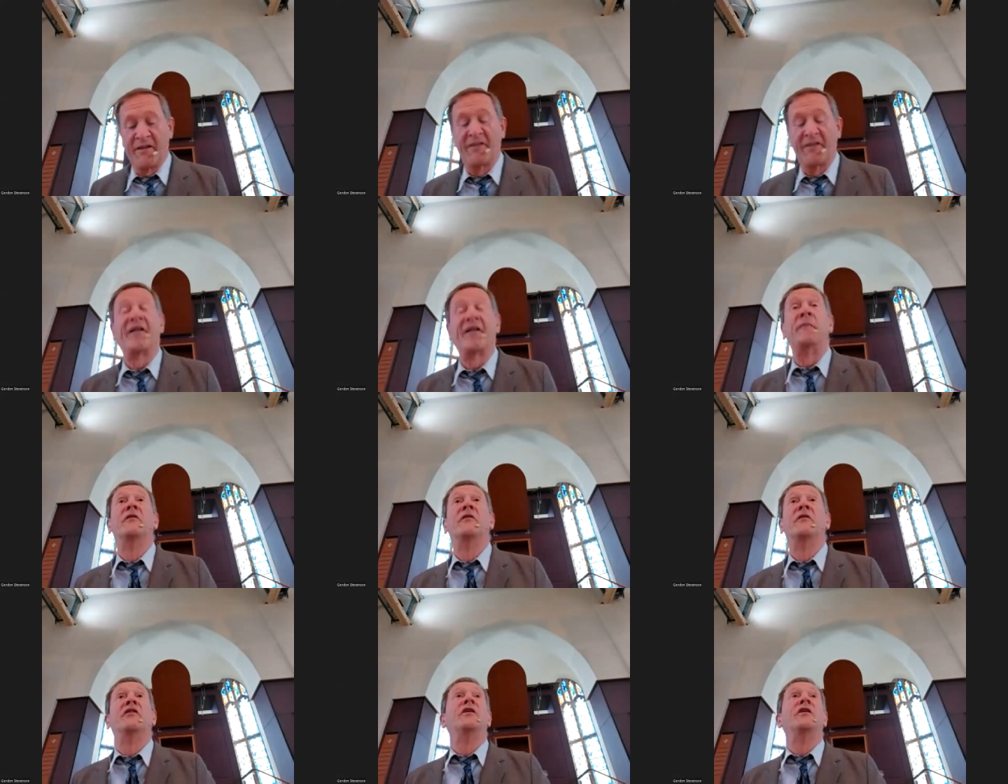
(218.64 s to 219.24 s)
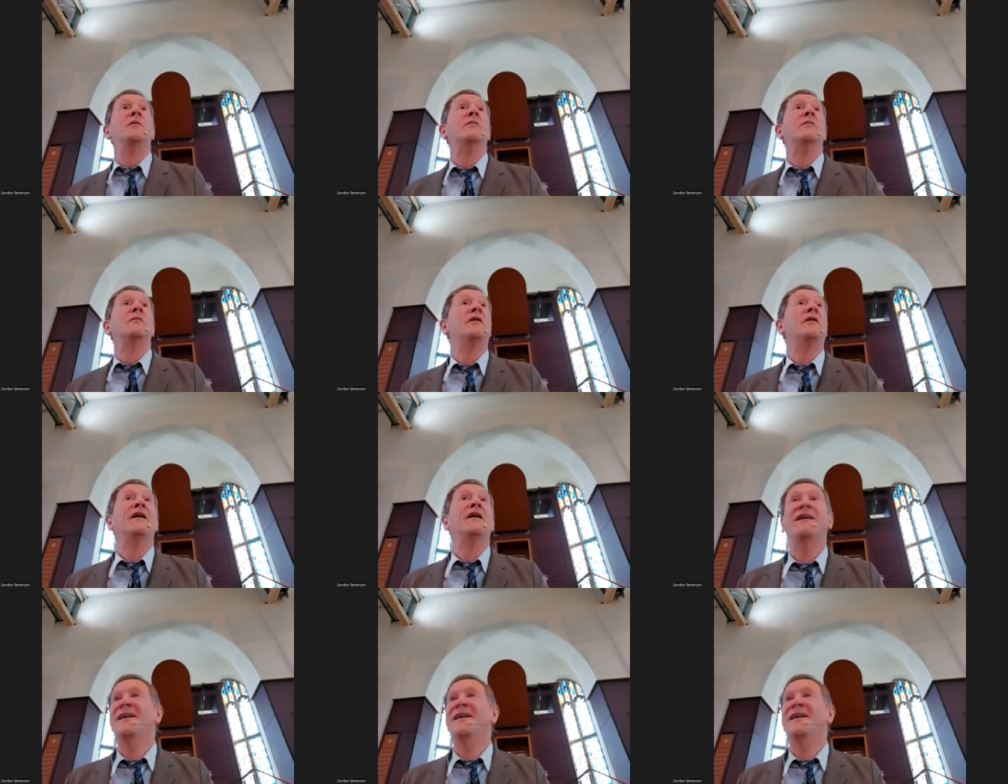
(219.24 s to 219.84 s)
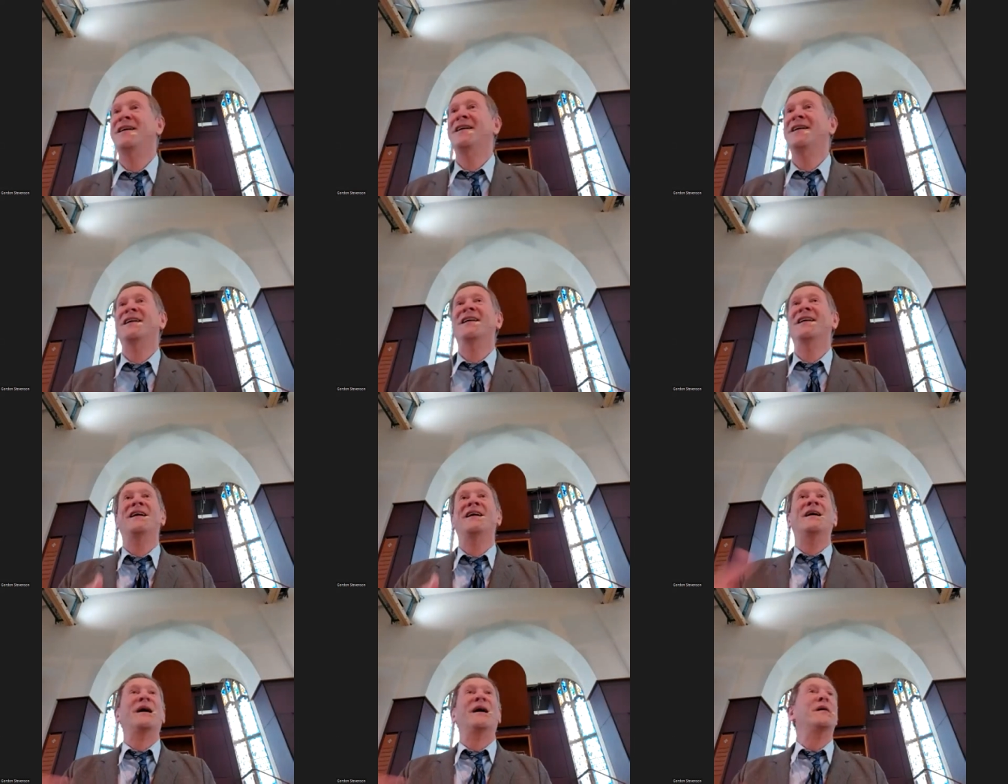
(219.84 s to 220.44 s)
Some of whom,
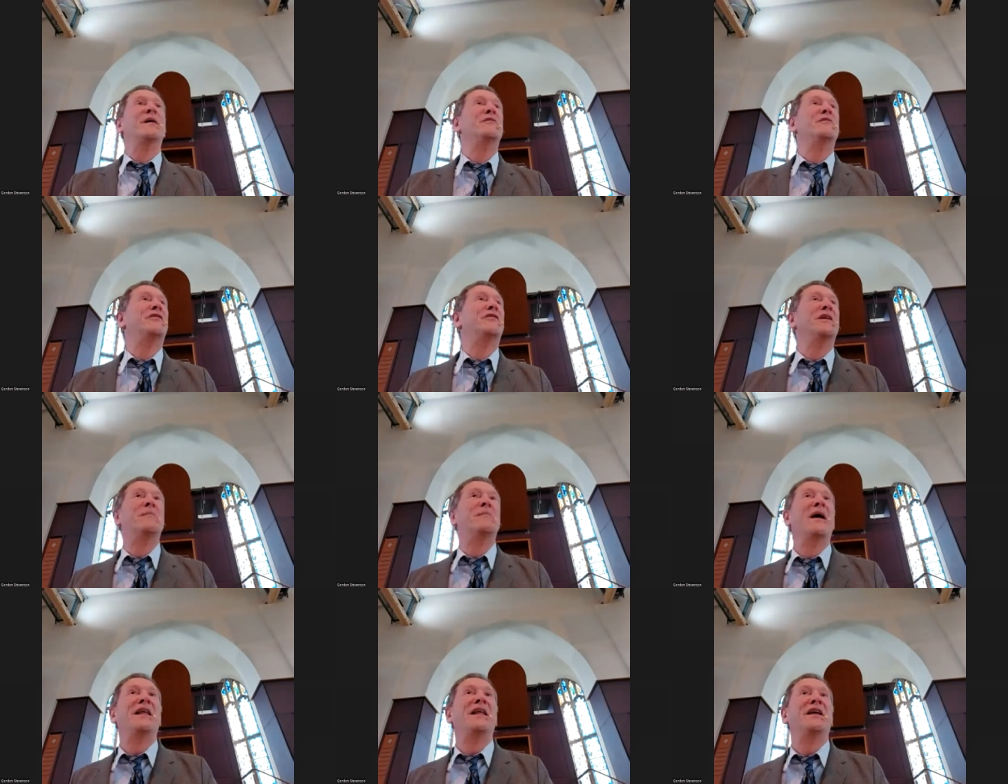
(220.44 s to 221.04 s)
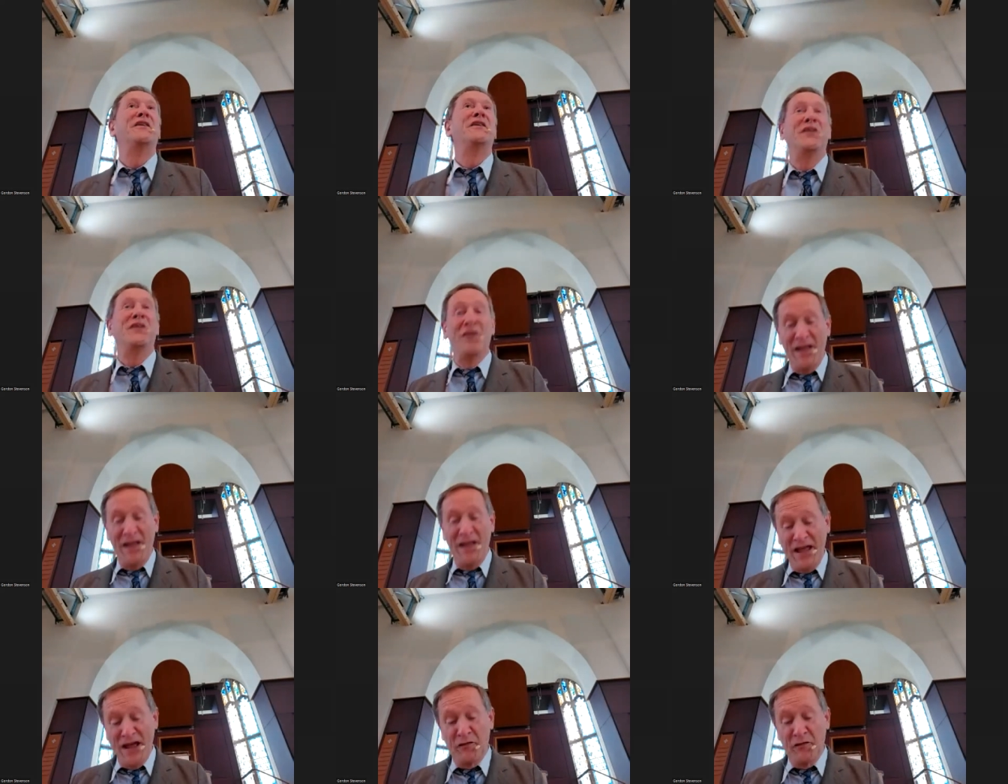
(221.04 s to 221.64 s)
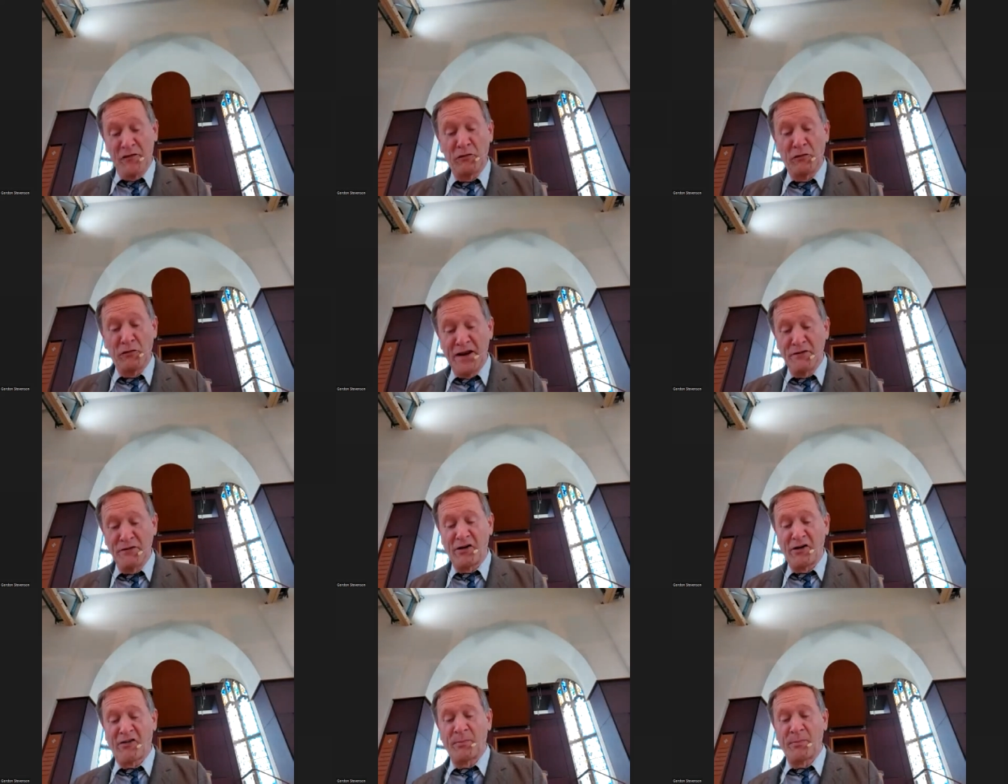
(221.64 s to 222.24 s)
hopefully many of you here, have
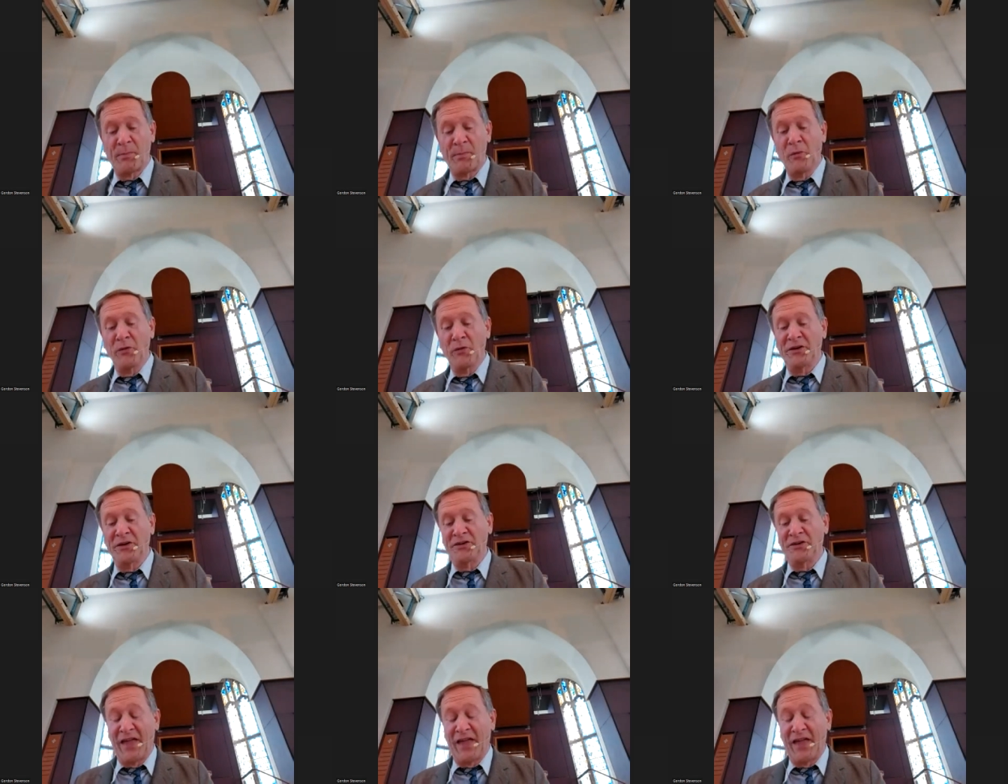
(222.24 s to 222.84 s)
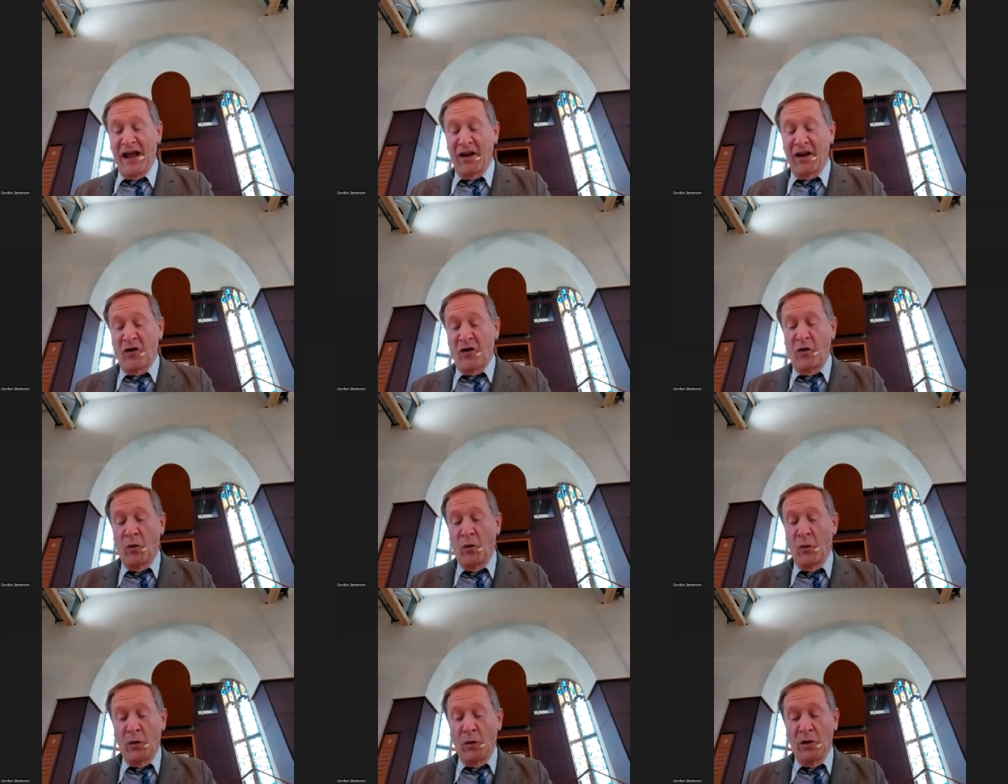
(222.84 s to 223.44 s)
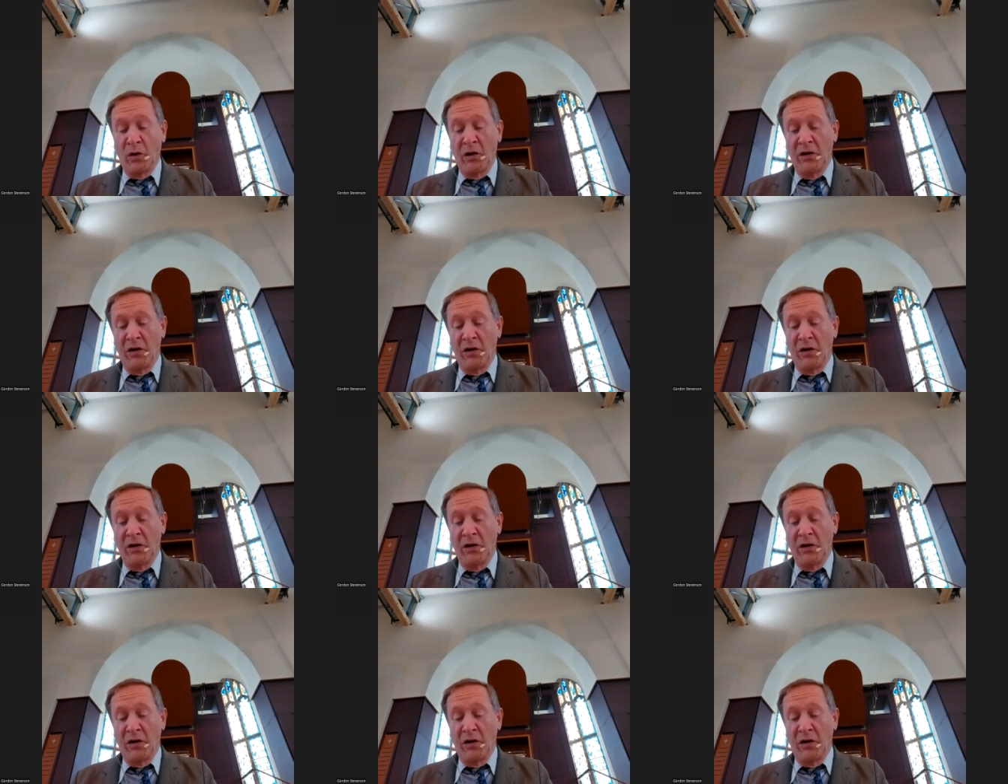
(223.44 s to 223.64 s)
already responded to that call.